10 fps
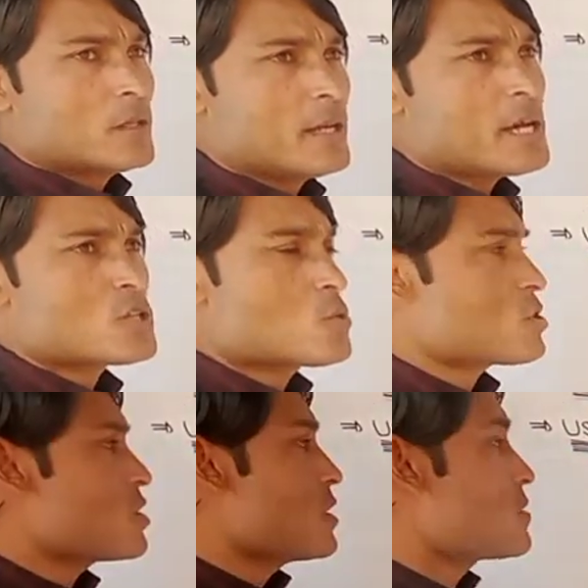The next
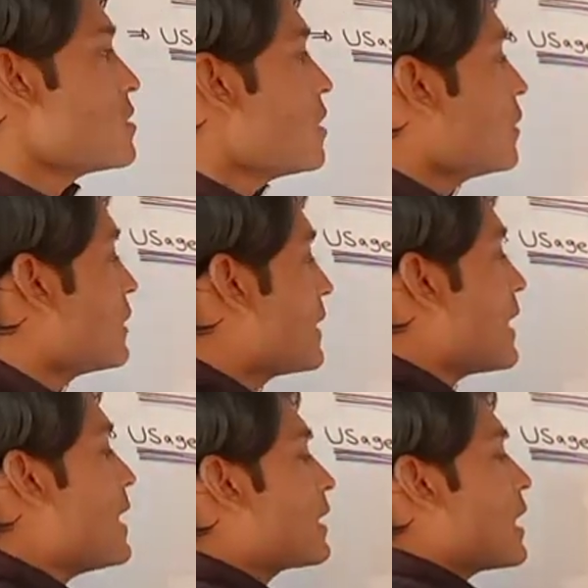usage is
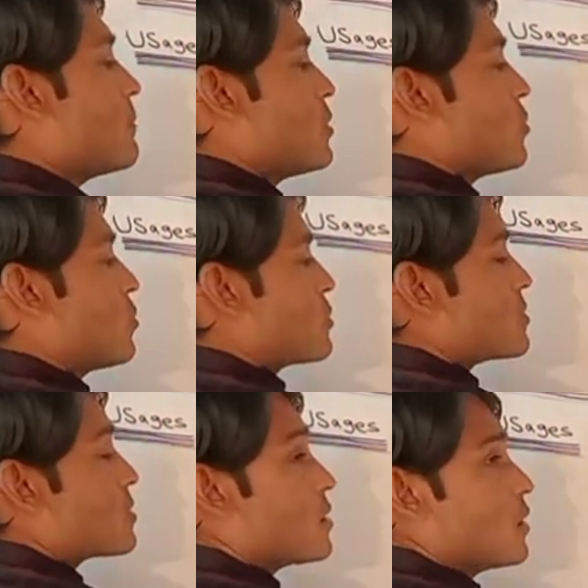that and can be
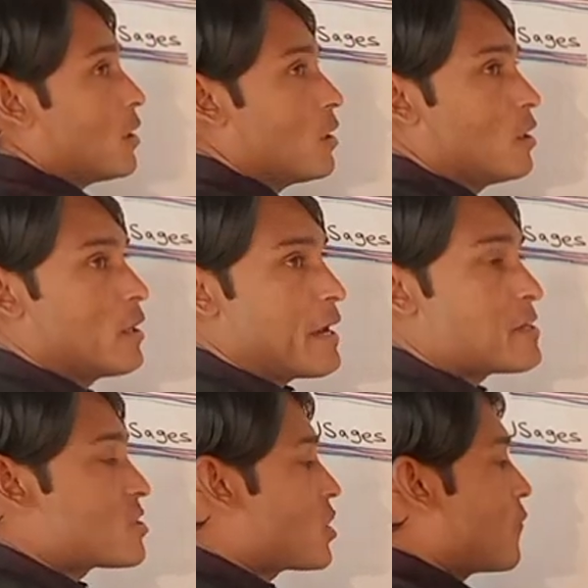used
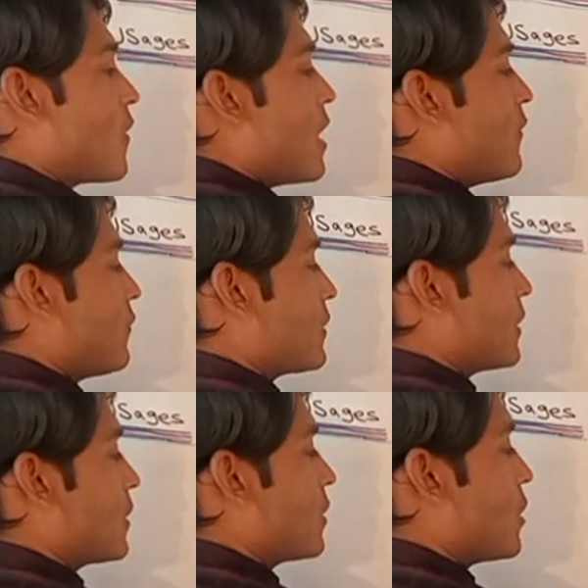instead of
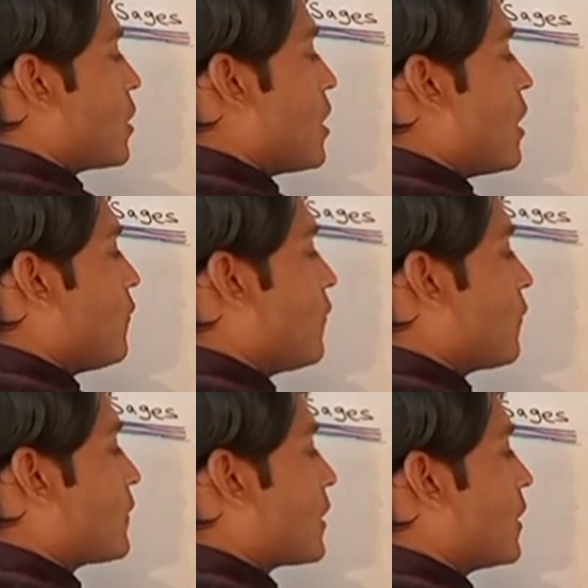after.
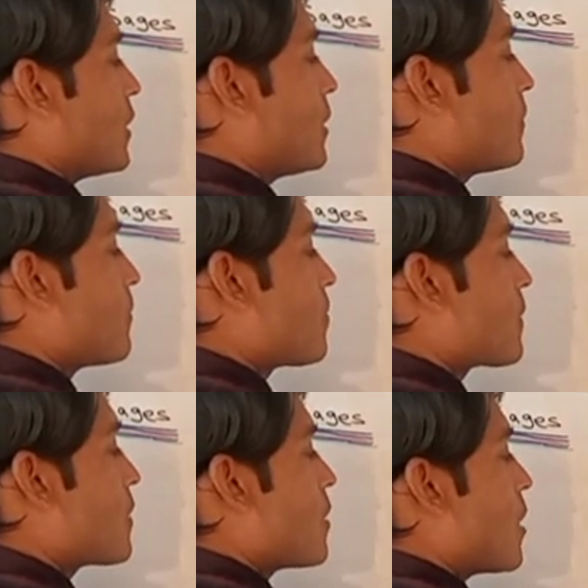After
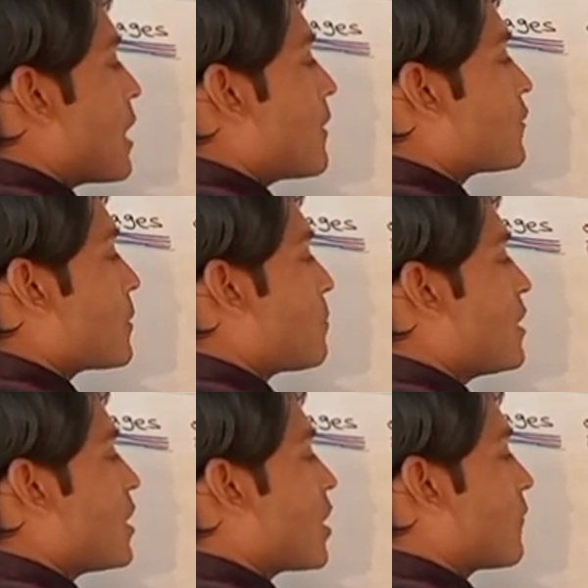
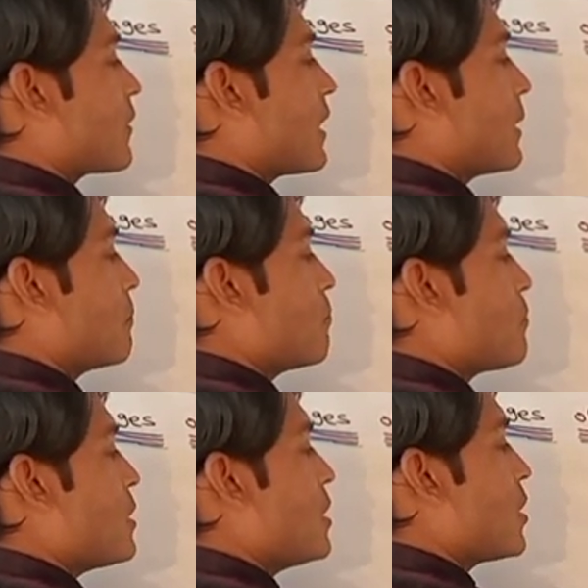period of
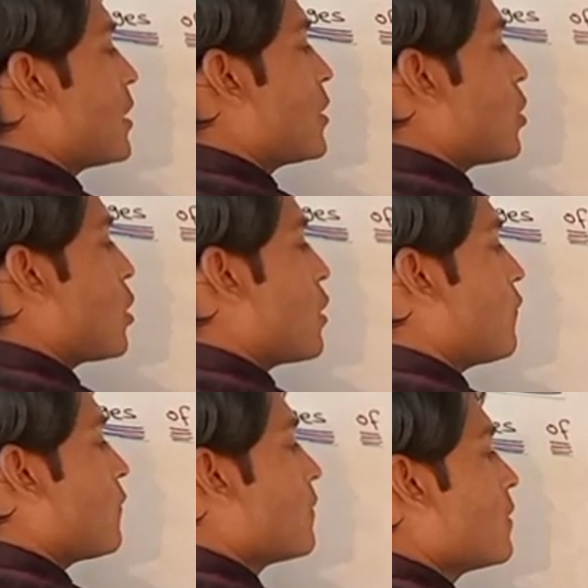time. Period
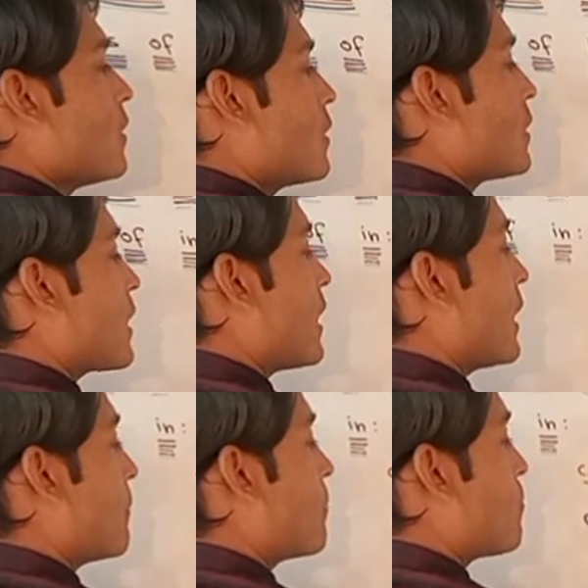of
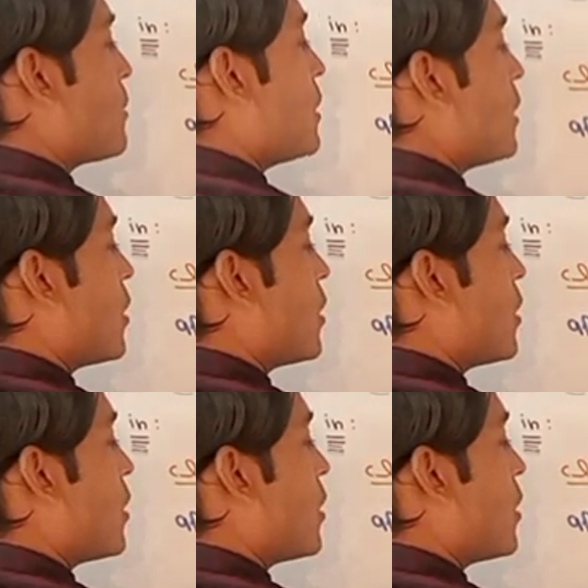time.